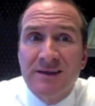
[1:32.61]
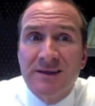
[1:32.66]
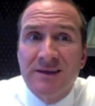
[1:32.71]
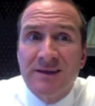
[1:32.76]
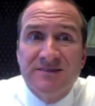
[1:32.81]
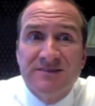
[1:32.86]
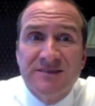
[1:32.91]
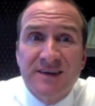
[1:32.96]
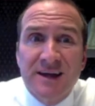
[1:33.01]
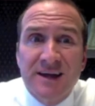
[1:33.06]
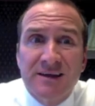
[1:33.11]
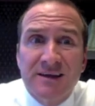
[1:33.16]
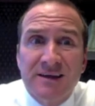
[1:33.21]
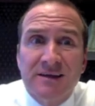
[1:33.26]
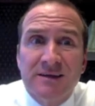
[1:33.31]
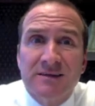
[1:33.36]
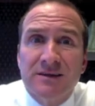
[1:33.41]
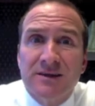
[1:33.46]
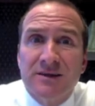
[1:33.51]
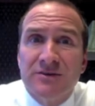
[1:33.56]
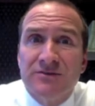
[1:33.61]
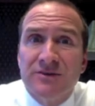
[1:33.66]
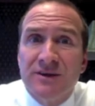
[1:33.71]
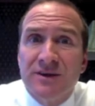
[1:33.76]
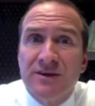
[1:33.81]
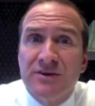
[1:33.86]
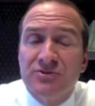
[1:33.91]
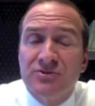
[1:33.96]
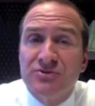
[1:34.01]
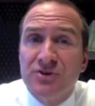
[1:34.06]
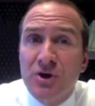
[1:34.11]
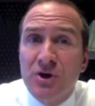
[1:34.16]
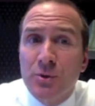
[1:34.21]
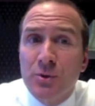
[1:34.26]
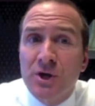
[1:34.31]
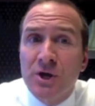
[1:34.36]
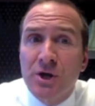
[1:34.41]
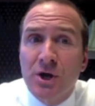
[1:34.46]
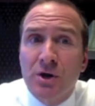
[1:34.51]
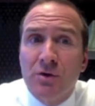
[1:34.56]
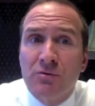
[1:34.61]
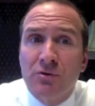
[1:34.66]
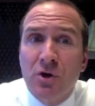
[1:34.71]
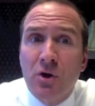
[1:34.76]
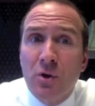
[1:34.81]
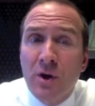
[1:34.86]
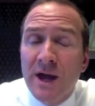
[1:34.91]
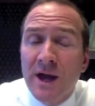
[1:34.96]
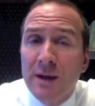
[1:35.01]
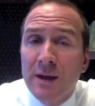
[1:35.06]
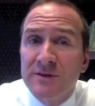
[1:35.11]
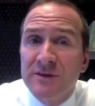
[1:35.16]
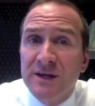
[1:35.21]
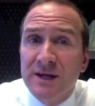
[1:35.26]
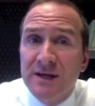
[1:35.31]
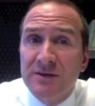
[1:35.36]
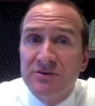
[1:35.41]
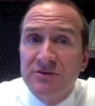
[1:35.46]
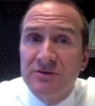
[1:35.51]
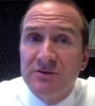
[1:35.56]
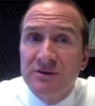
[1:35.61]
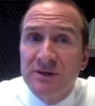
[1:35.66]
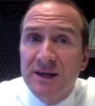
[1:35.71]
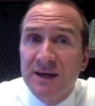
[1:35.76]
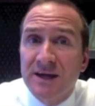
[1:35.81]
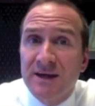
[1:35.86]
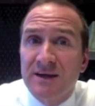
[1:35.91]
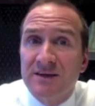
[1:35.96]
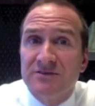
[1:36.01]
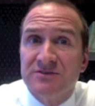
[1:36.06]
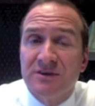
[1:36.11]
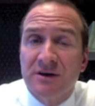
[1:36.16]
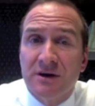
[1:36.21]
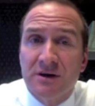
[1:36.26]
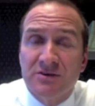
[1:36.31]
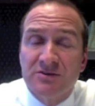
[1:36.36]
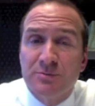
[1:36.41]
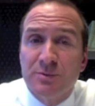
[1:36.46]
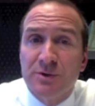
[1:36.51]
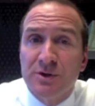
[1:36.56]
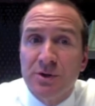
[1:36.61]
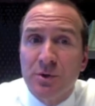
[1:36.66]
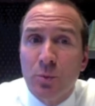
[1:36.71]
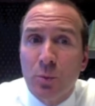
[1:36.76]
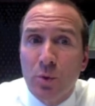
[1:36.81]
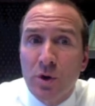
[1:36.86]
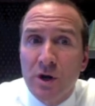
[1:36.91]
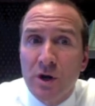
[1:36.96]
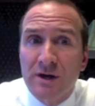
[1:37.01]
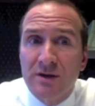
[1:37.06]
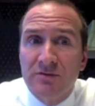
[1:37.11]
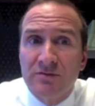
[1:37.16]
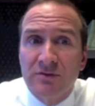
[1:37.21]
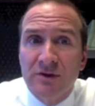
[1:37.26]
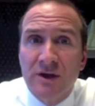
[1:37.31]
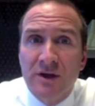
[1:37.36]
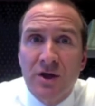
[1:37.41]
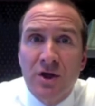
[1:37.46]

The second is a showing of cohabitation as husband and wife.